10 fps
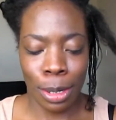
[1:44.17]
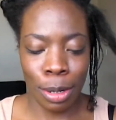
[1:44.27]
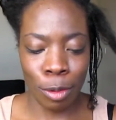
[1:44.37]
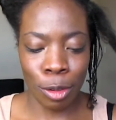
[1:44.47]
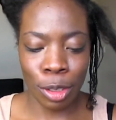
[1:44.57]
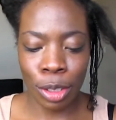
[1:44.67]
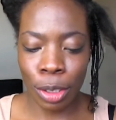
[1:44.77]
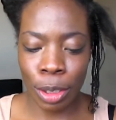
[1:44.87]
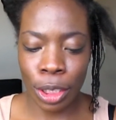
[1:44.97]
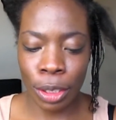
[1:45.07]
I'm
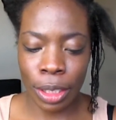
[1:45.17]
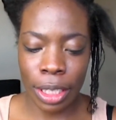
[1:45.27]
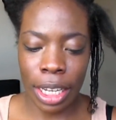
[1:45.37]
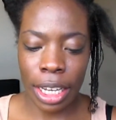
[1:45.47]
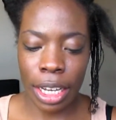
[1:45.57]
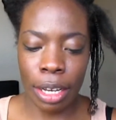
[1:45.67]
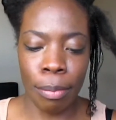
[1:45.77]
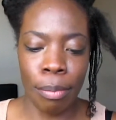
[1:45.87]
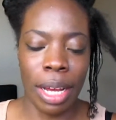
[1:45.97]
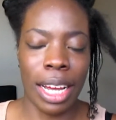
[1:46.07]
also
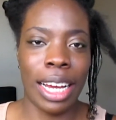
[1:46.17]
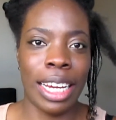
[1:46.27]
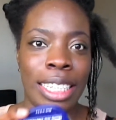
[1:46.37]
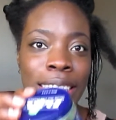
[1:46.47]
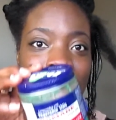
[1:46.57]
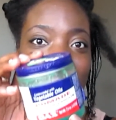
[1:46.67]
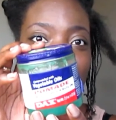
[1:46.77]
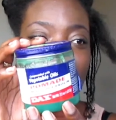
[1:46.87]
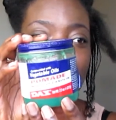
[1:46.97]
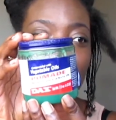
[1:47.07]
using my
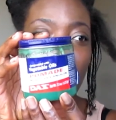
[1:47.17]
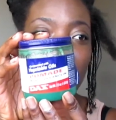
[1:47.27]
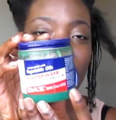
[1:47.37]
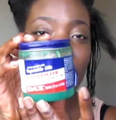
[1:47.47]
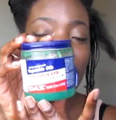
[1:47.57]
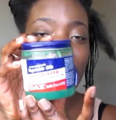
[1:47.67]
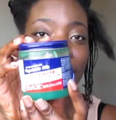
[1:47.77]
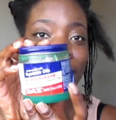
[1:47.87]
Dax Pomade